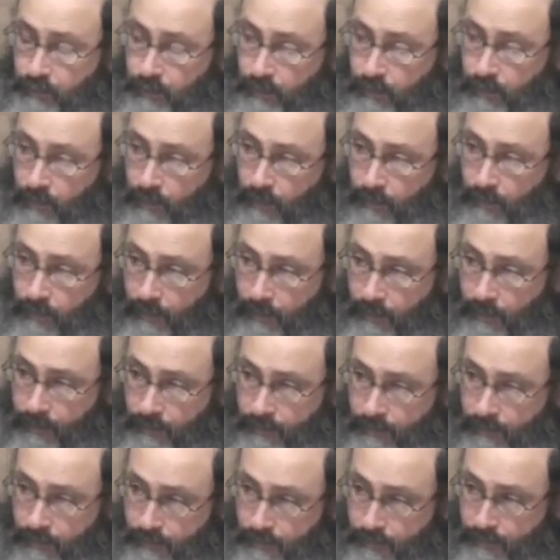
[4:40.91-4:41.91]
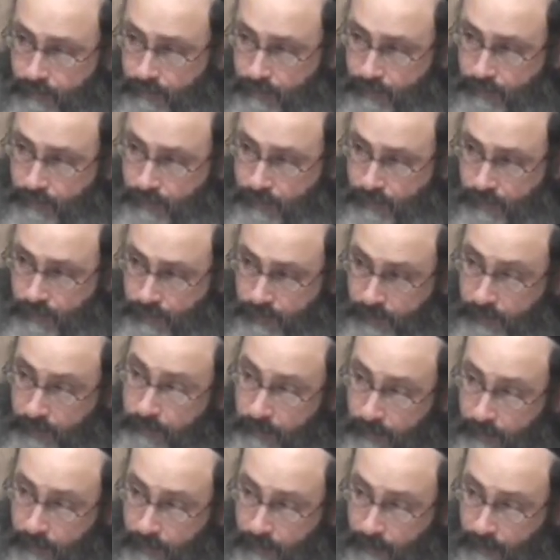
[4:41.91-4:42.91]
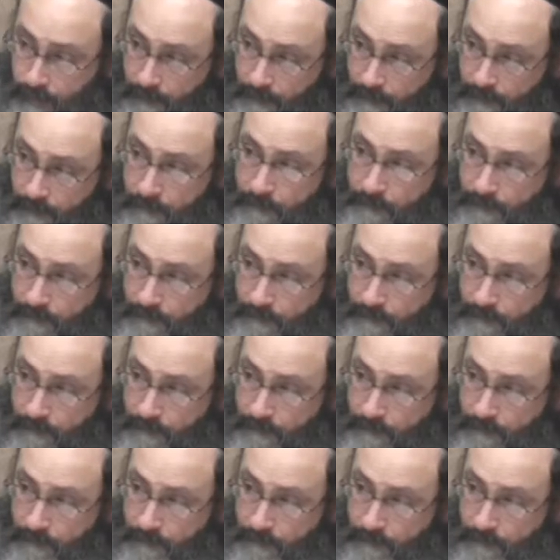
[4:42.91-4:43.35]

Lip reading: bring in silver dollars.